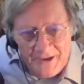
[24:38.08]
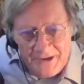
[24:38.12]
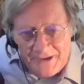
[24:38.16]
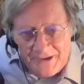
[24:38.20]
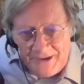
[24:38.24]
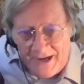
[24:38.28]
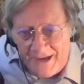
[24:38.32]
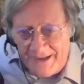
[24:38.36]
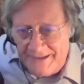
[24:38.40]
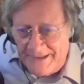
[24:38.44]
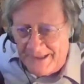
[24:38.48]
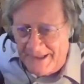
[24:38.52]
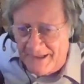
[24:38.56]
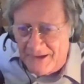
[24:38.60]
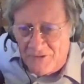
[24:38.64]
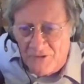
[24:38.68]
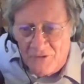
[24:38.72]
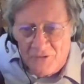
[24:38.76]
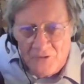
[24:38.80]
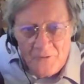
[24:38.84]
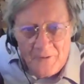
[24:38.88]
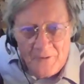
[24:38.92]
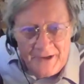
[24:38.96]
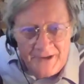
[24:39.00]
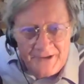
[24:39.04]
and I'd think,
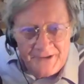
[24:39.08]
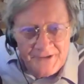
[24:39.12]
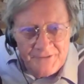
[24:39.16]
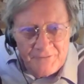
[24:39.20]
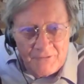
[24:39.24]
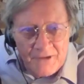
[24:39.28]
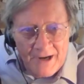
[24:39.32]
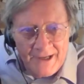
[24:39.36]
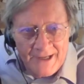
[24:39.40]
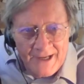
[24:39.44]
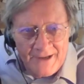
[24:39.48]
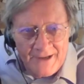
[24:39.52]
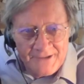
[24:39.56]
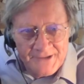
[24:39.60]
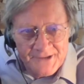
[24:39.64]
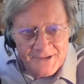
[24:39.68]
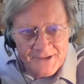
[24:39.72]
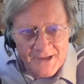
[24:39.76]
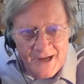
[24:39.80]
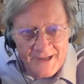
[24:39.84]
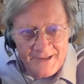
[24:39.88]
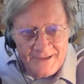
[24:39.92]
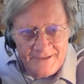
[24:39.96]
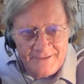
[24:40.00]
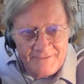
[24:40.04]
who is right
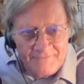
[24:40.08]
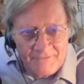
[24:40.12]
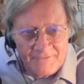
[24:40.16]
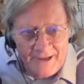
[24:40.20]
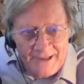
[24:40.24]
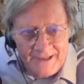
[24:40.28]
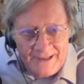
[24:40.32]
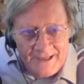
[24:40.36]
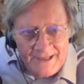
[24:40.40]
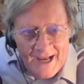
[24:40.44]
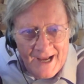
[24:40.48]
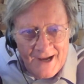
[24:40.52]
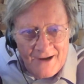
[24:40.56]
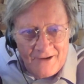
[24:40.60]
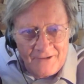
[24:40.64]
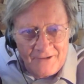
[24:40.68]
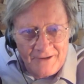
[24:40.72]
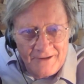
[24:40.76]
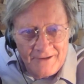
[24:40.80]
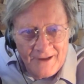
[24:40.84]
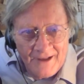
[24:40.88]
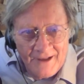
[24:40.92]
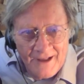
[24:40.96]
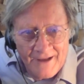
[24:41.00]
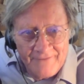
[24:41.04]
outside right now,
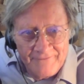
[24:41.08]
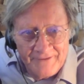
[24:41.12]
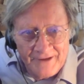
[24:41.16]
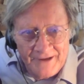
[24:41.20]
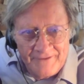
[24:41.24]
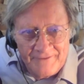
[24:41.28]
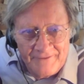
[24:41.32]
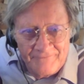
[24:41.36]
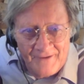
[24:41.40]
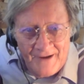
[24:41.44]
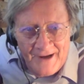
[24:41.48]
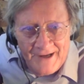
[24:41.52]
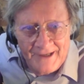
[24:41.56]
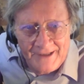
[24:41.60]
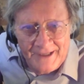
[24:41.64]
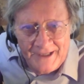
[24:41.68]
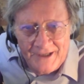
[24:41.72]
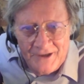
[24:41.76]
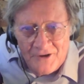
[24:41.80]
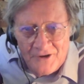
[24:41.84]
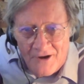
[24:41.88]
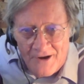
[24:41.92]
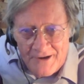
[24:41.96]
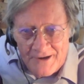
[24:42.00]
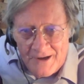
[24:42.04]
having finally
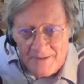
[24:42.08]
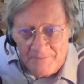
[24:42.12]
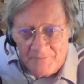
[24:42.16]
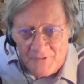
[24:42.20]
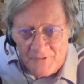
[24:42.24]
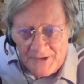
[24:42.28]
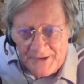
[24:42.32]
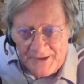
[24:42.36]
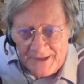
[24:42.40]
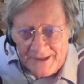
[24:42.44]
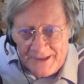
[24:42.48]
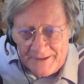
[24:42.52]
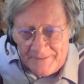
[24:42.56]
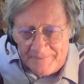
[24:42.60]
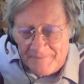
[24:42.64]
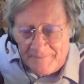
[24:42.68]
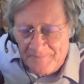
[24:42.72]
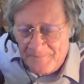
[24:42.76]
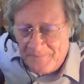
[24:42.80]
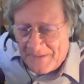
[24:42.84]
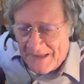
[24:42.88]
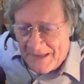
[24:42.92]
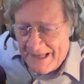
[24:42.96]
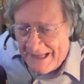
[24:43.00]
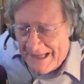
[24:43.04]
caught up with him?
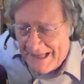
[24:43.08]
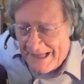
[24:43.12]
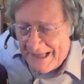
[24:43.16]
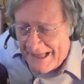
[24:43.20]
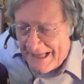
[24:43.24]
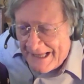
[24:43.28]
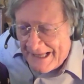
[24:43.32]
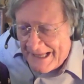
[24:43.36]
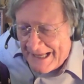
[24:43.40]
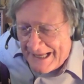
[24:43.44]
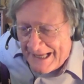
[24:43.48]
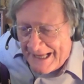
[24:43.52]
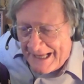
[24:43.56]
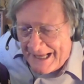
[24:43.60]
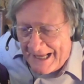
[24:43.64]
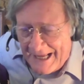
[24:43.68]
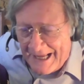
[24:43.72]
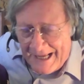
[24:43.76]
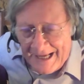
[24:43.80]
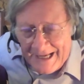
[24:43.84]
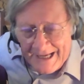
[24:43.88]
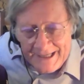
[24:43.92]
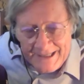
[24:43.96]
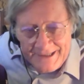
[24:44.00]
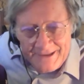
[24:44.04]

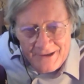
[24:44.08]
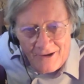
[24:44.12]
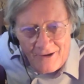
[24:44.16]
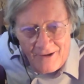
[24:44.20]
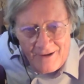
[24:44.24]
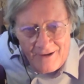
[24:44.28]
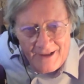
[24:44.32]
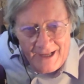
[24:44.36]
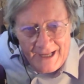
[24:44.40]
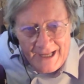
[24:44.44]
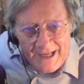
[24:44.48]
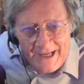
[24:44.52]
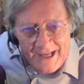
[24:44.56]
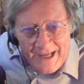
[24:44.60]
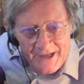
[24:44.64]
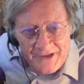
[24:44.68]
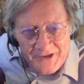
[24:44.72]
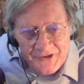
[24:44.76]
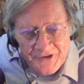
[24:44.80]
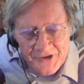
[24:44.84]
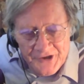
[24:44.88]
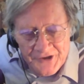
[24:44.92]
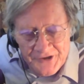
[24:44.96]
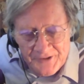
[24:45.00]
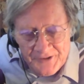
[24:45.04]
And he had
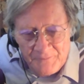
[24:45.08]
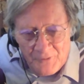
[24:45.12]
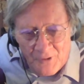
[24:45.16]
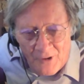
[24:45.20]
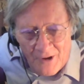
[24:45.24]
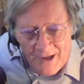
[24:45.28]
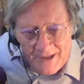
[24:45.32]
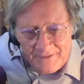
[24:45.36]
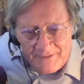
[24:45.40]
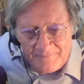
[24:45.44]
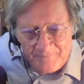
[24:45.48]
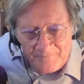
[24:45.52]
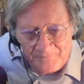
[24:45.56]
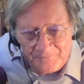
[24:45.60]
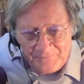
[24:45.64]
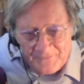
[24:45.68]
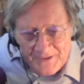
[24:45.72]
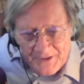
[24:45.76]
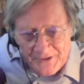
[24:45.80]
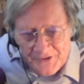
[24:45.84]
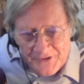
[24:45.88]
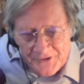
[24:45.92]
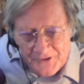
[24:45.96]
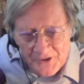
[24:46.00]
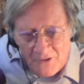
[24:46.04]
just bought
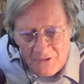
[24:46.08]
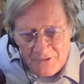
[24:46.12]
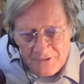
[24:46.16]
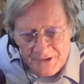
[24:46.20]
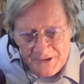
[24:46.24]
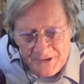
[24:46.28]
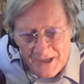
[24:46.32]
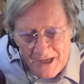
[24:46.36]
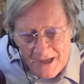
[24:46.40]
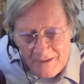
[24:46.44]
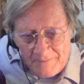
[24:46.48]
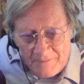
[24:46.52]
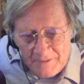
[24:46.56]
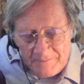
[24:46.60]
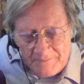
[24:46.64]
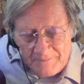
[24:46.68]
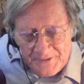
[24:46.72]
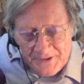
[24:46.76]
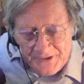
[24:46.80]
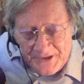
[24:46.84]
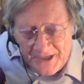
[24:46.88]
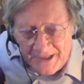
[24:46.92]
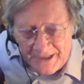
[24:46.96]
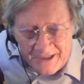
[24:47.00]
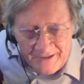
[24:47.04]
the Stones album
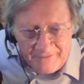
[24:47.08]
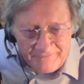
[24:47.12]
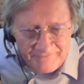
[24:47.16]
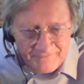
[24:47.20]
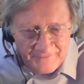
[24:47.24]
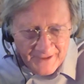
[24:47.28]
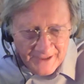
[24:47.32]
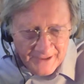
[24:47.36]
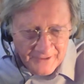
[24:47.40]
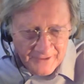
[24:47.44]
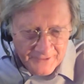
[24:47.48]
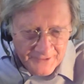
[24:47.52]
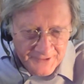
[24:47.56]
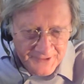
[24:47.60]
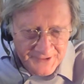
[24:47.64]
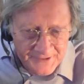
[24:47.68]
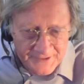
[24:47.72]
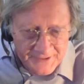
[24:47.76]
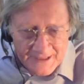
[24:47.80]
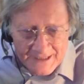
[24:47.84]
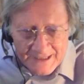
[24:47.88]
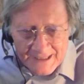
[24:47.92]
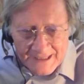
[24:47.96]
Sticky Fingers,